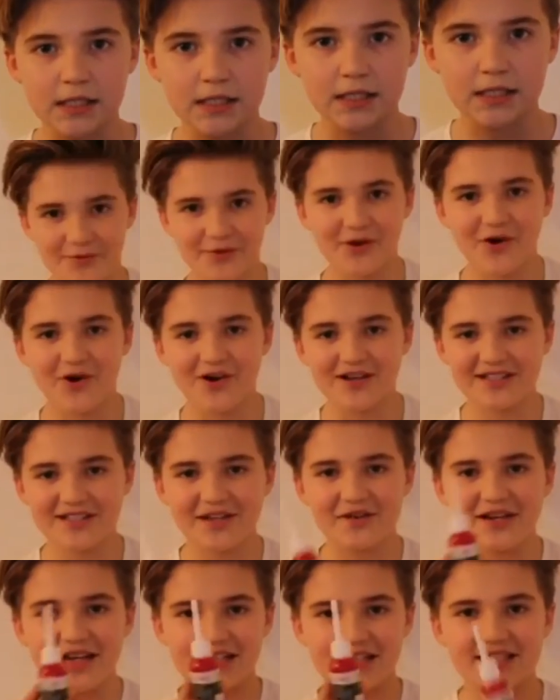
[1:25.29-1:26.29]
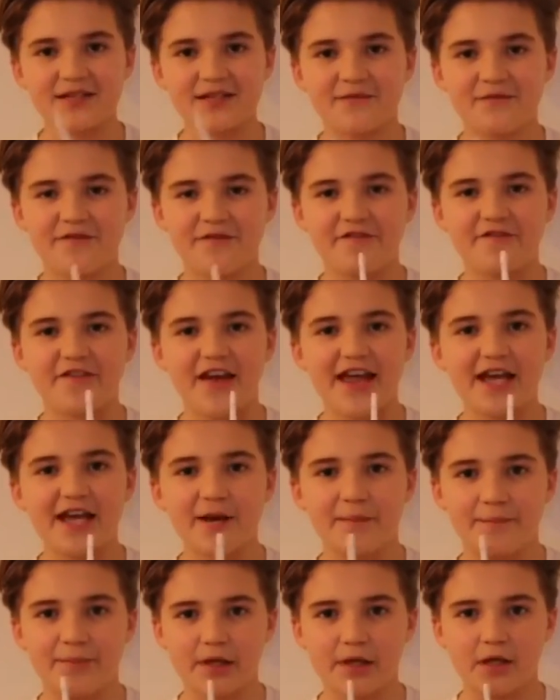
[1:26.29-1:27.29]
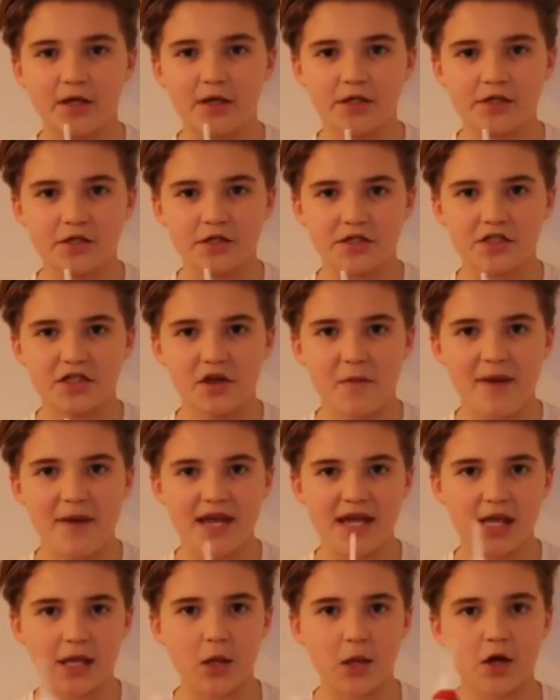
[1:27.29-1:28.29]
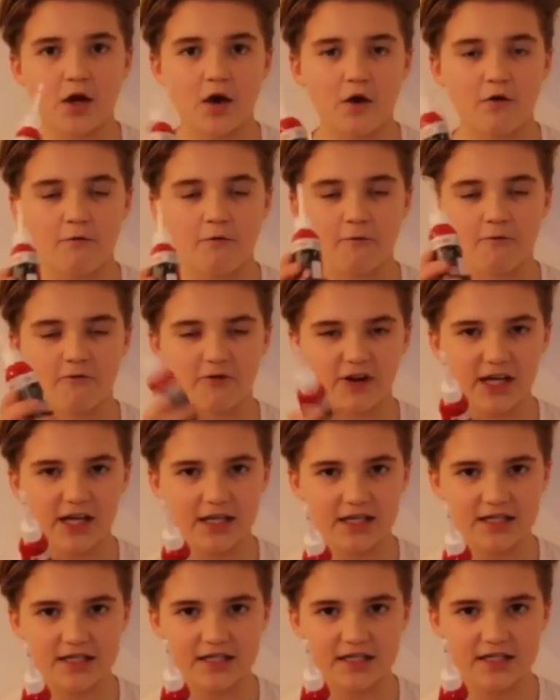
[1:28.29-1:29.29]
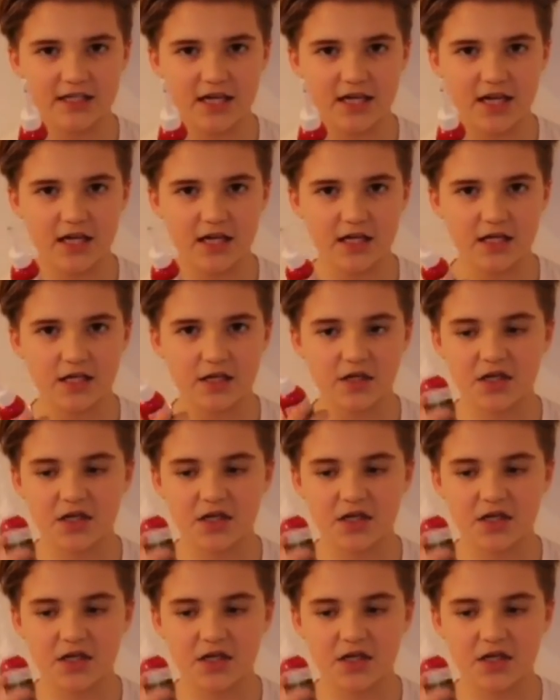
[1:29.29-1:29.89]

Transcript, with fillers: You will also need some fake blood to make it look realistic.